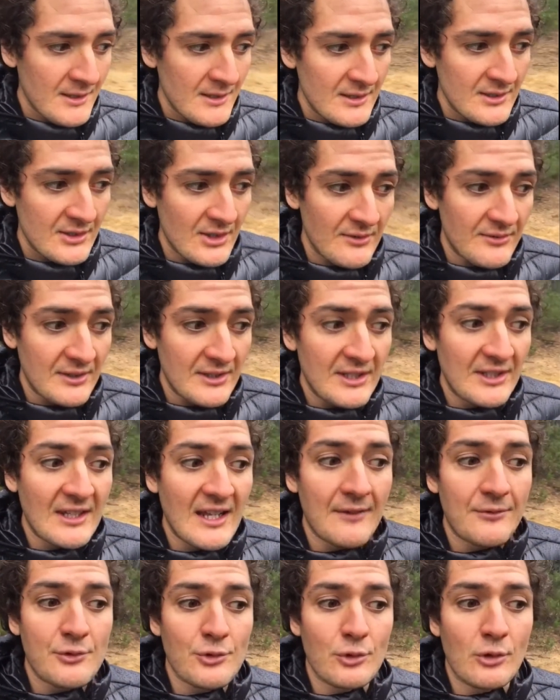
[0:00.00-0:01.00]
so if you didn't
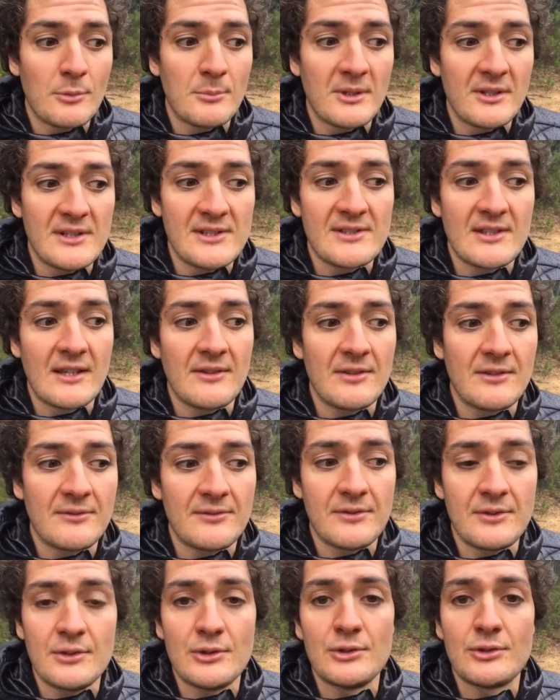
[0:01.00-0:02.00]
have trauma, there's nothing
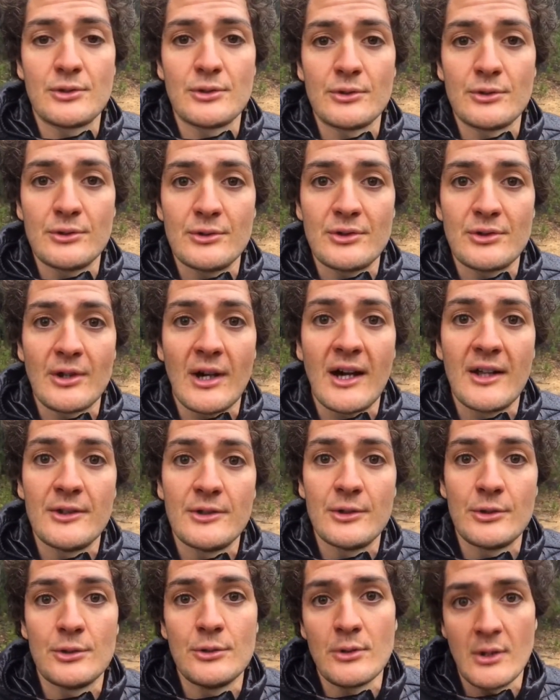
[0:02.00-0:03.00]
for you to
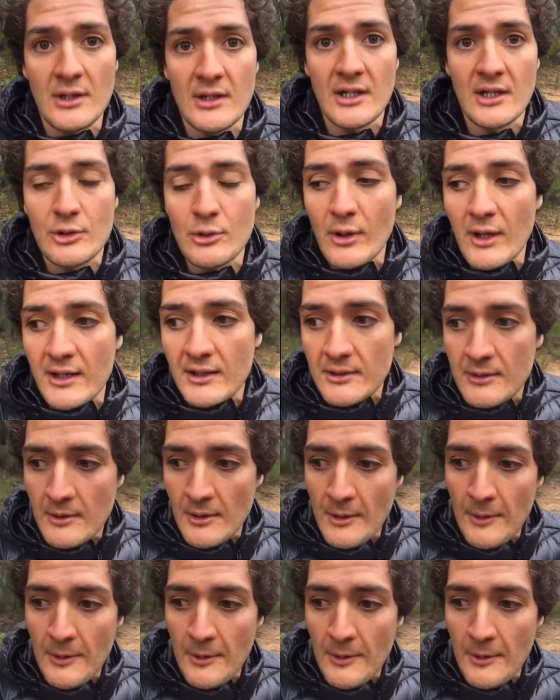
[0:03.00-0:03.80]
undo. Okay, great.